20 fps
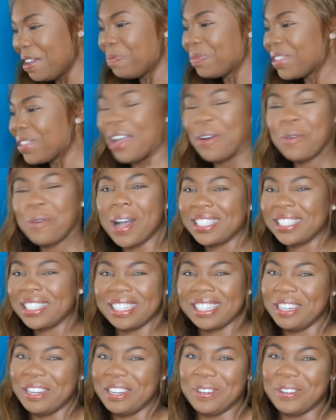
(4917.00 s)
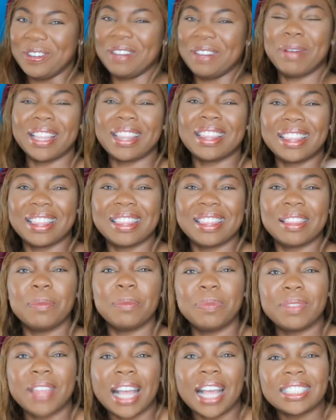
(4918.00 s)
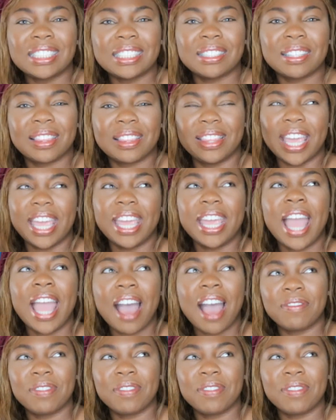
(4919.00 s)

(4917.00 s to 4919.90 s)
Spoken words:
It wasn't a nude, but they have